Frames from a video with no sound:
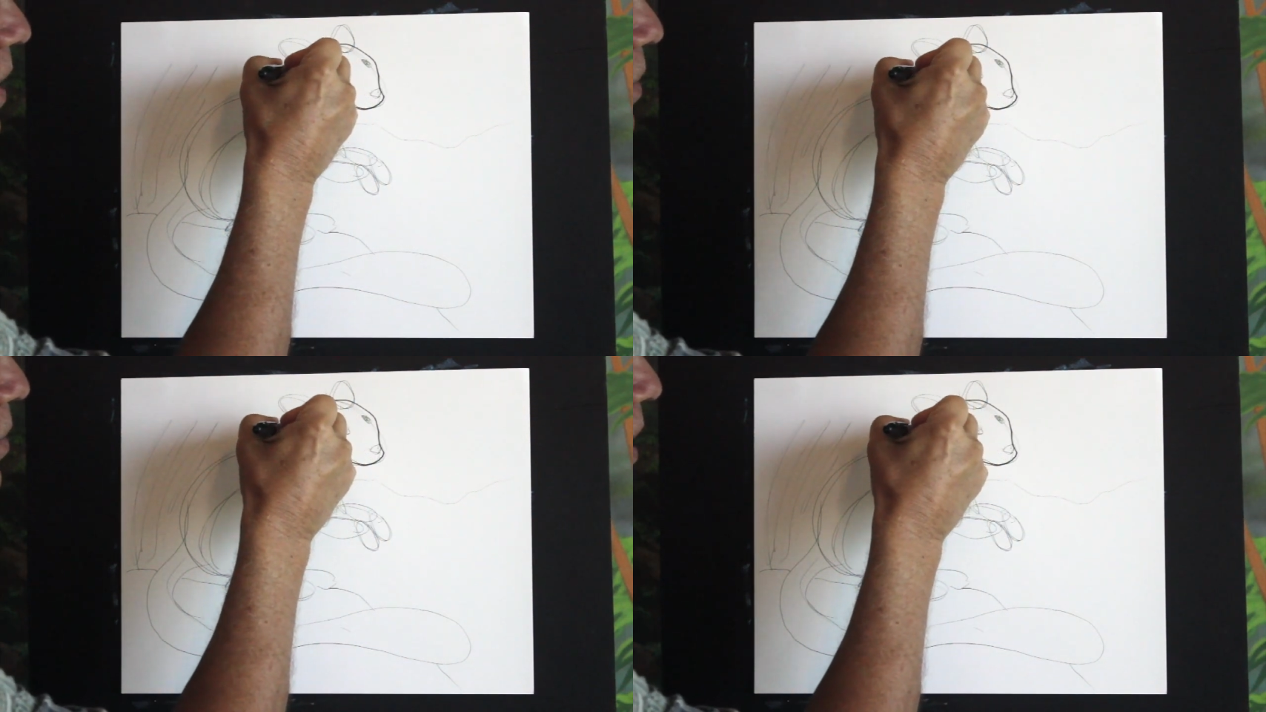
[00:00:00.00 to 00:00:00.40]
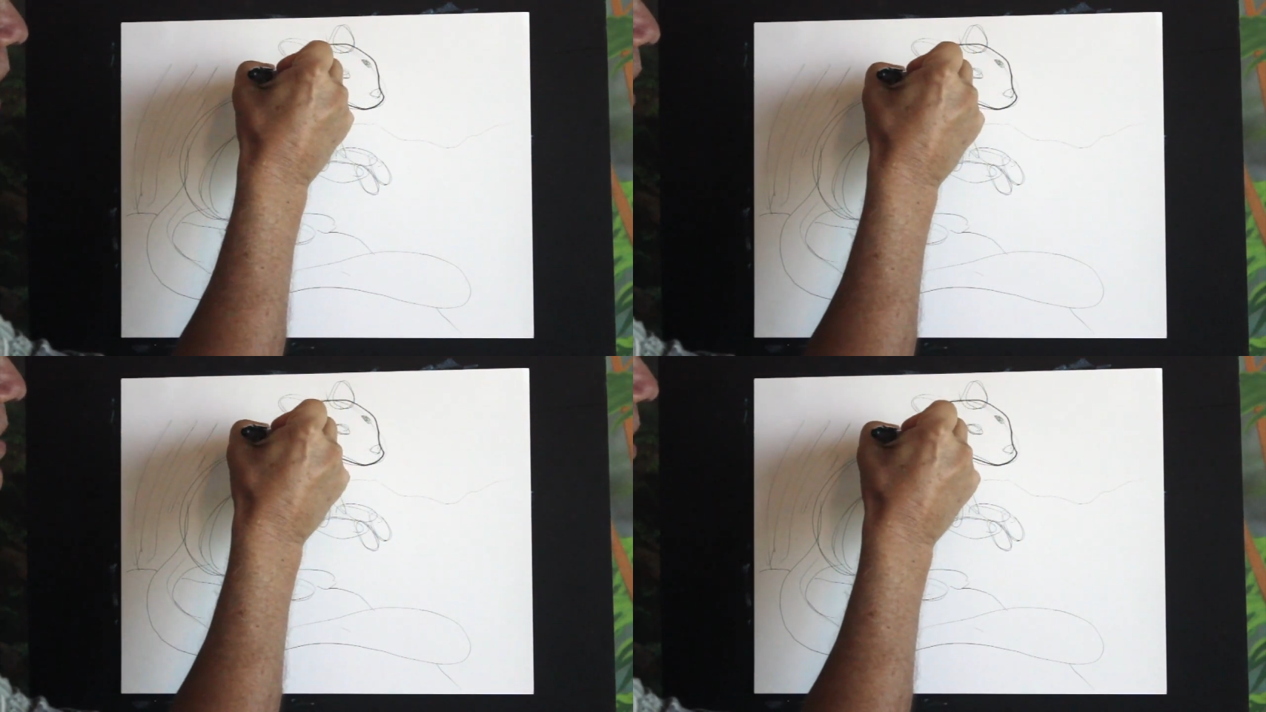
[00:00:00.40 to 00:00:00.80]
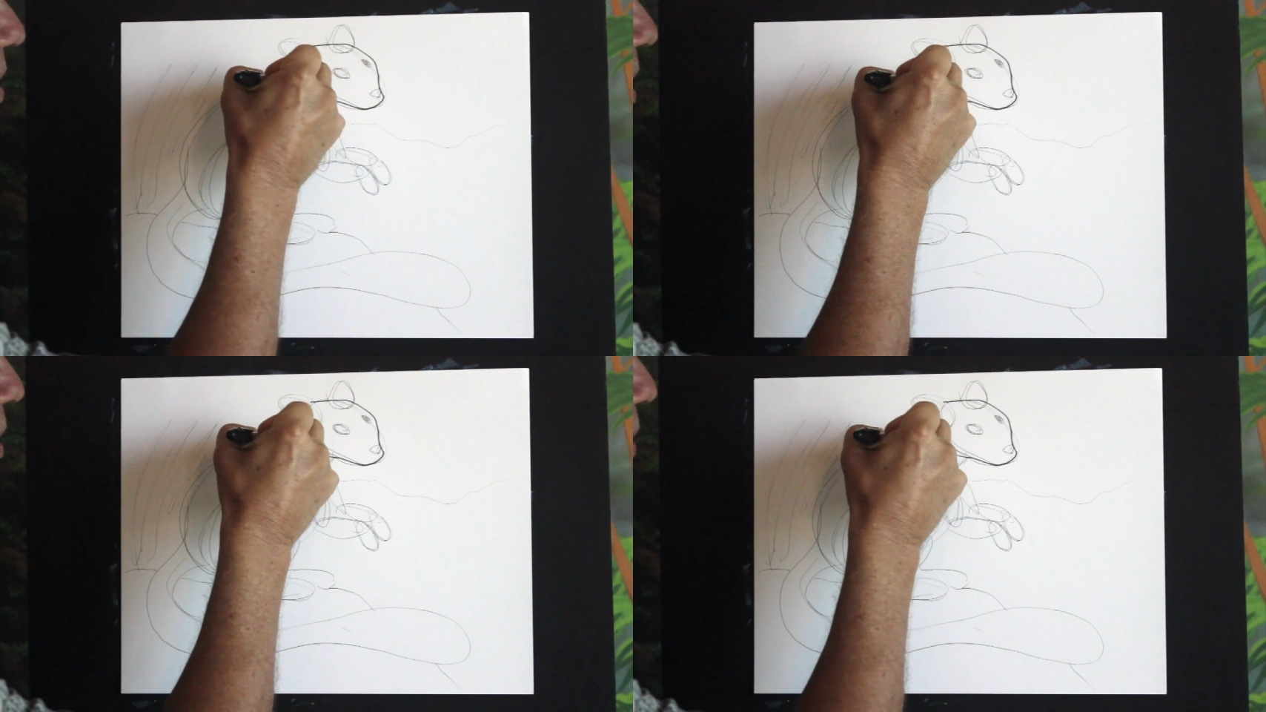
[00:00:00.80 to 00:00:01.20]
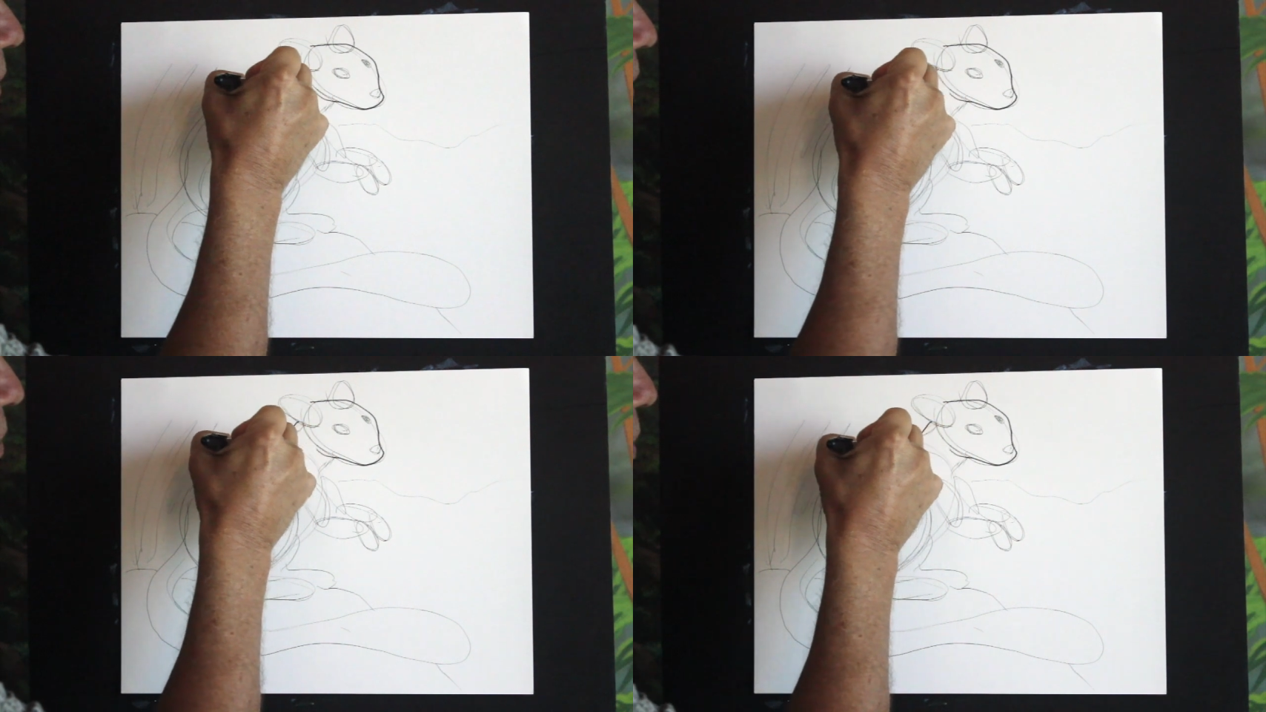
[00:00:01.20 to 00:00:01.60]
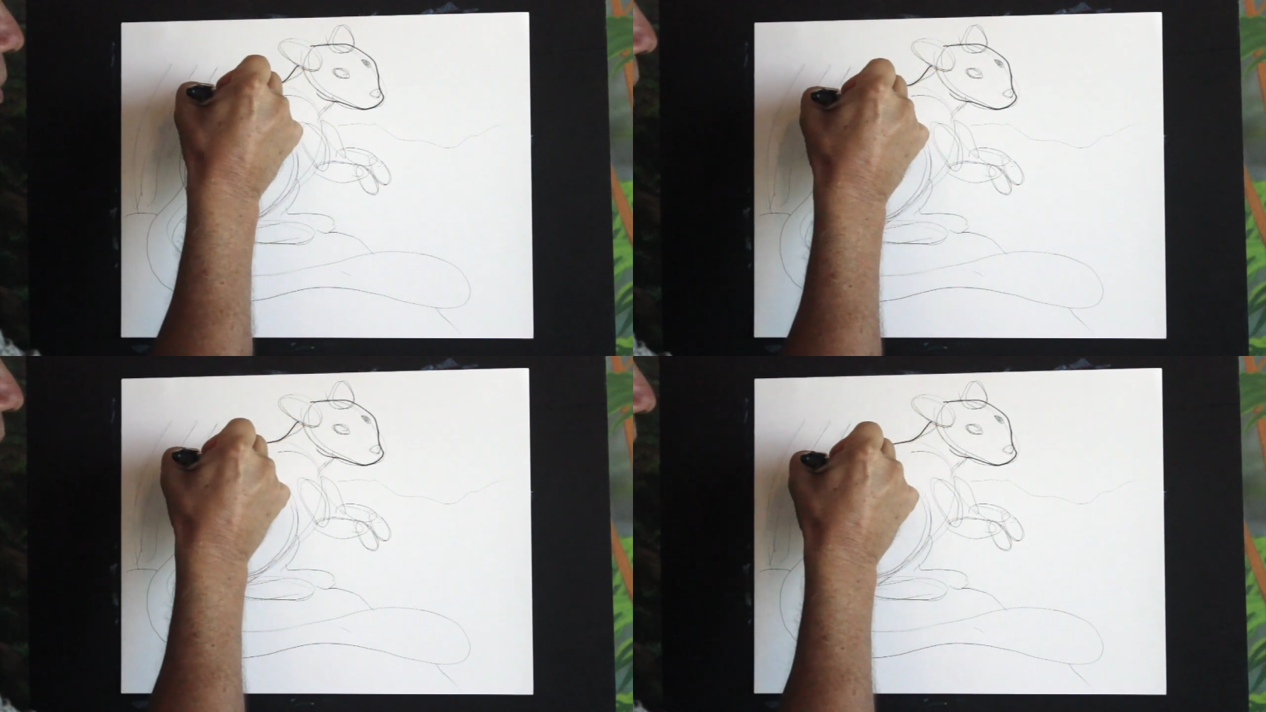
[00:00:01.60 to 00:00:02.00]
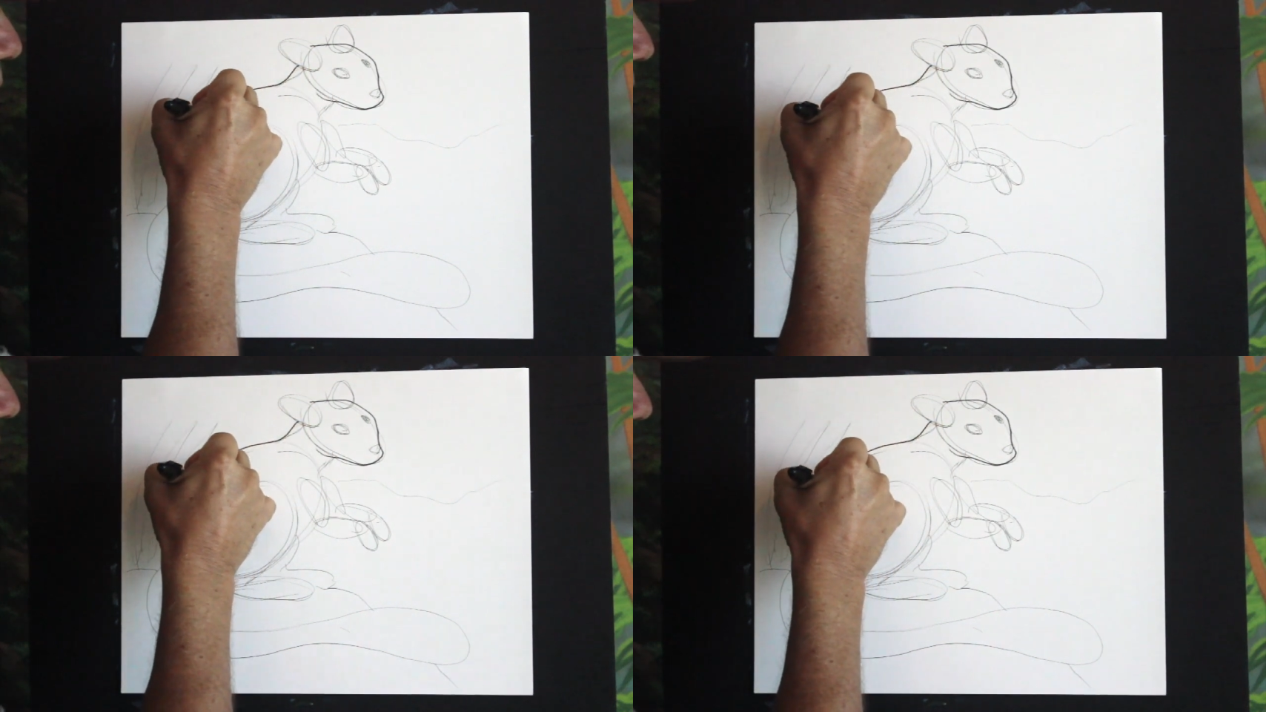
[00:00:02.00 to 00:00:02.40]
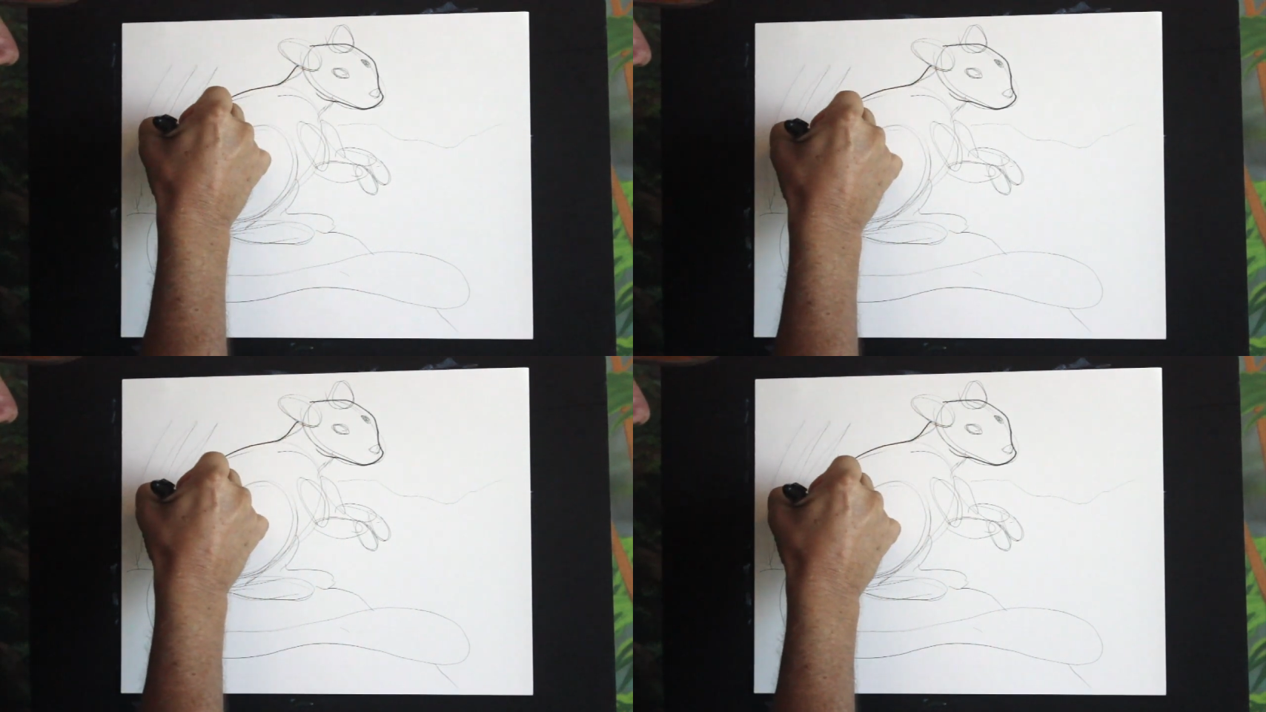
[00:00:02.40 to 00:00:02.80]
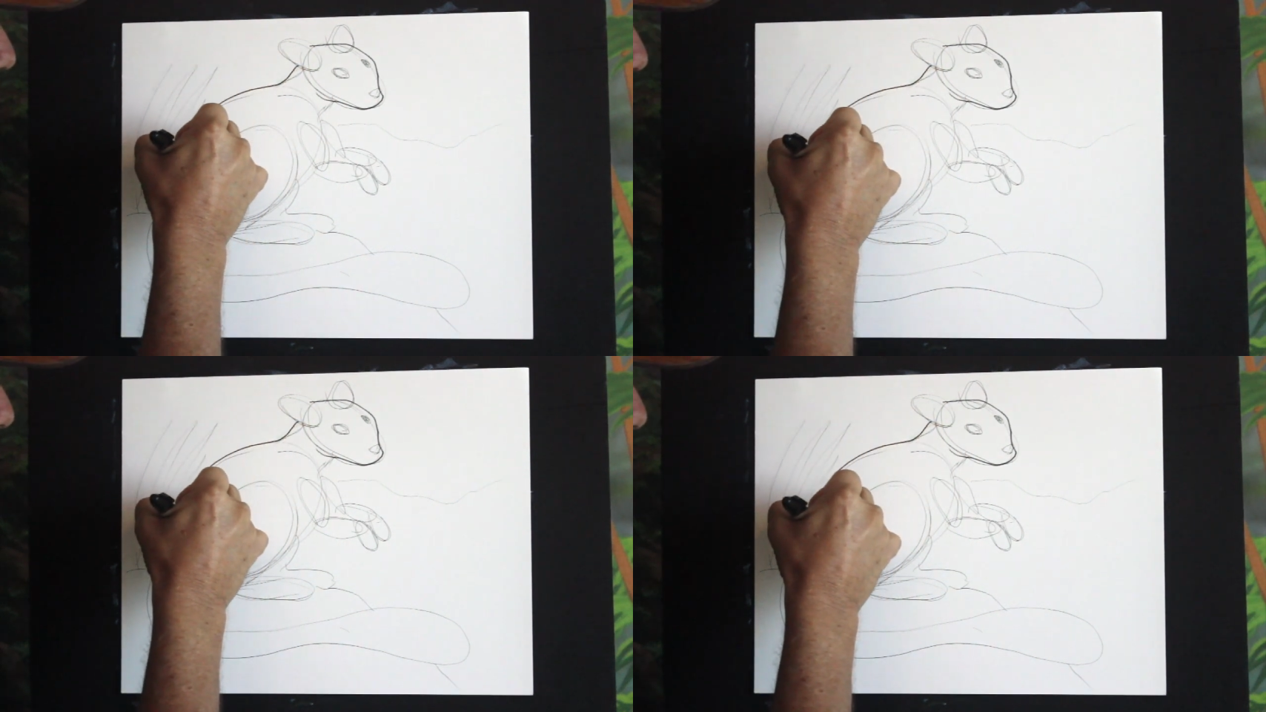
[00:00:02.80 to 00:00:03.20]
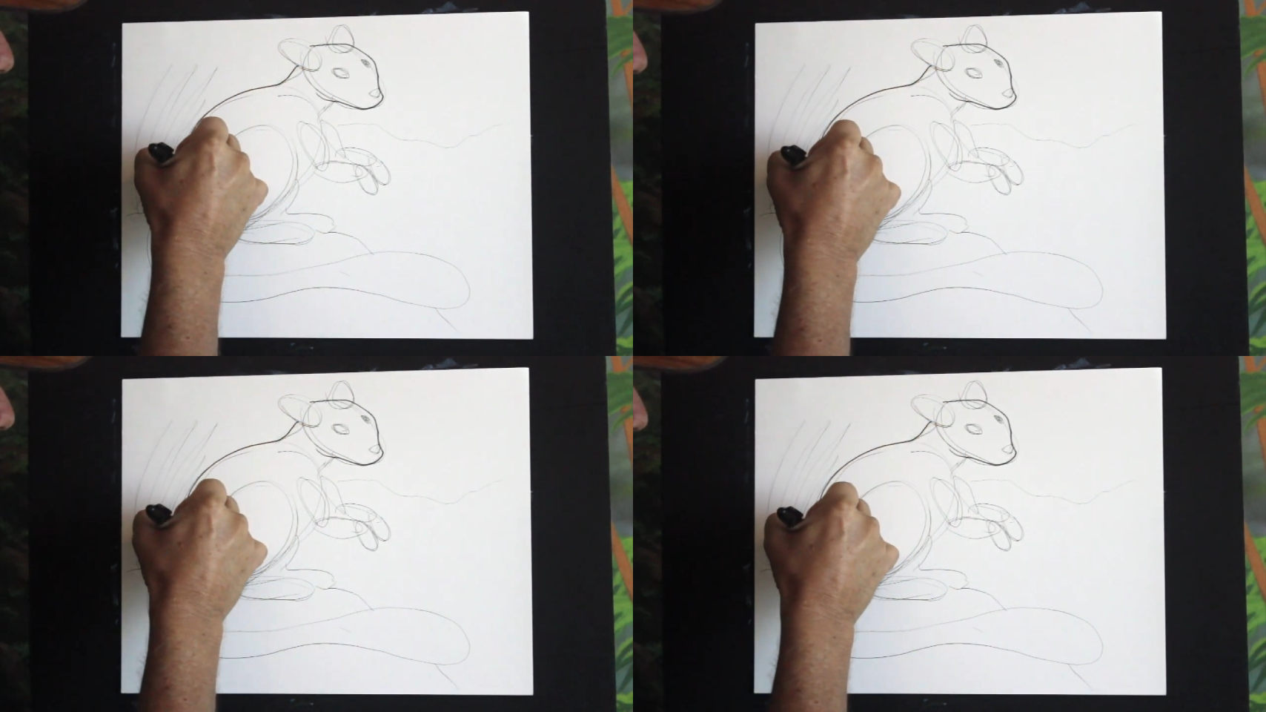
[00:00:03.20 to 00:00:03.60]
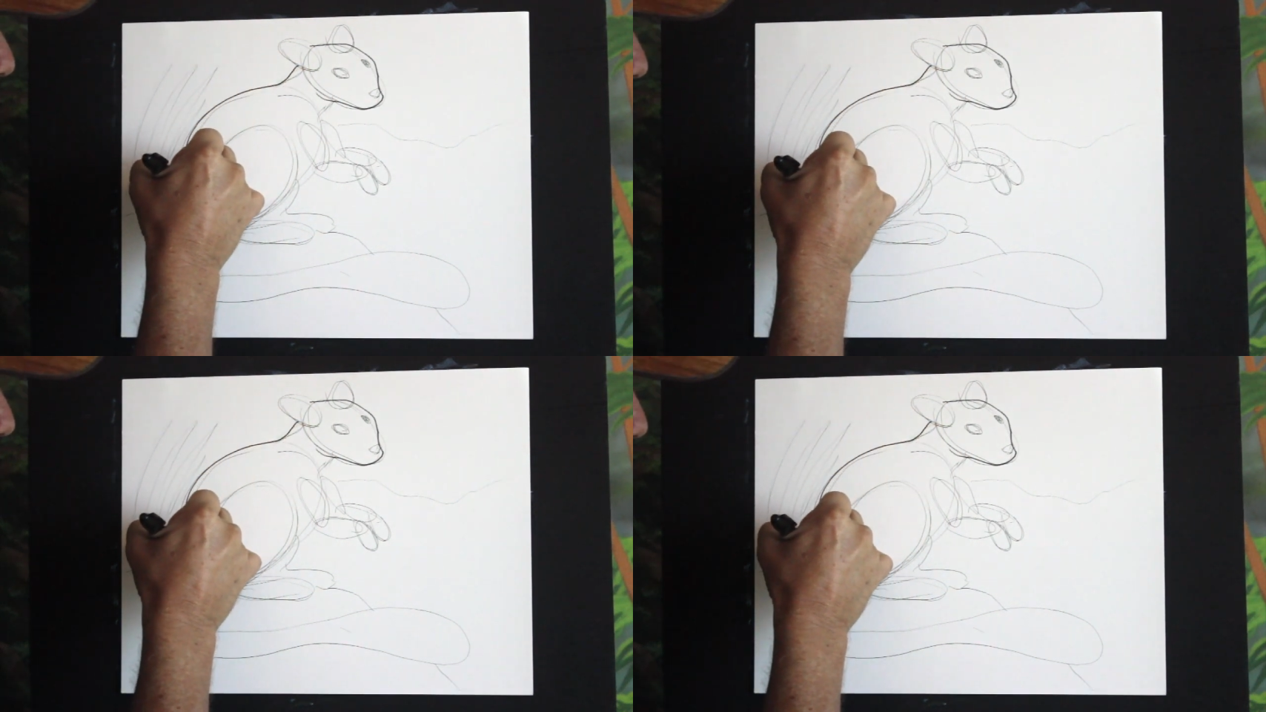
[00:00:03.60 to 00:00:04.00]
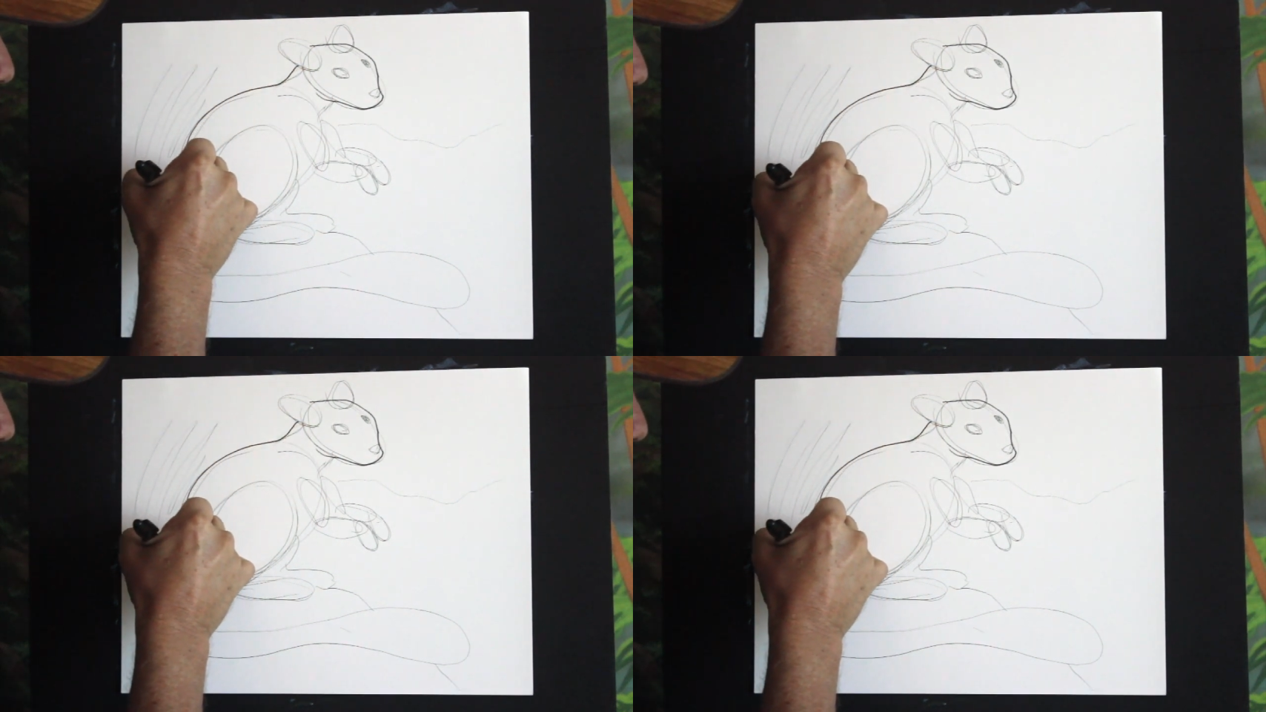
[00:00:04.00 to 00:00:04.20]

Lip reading: No face is visible, so there are no lips to read.